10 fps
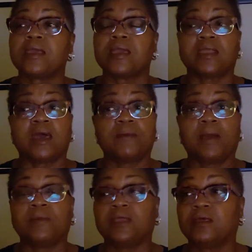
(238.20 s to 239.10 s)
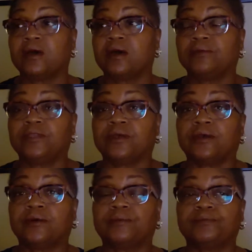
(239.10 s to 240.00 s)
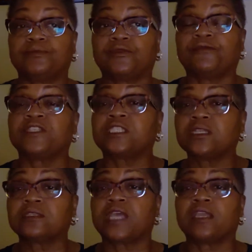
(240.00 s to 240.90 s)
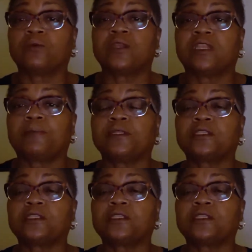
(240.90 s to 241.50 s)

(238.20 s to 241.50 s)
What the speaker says: And the facilitator would get up and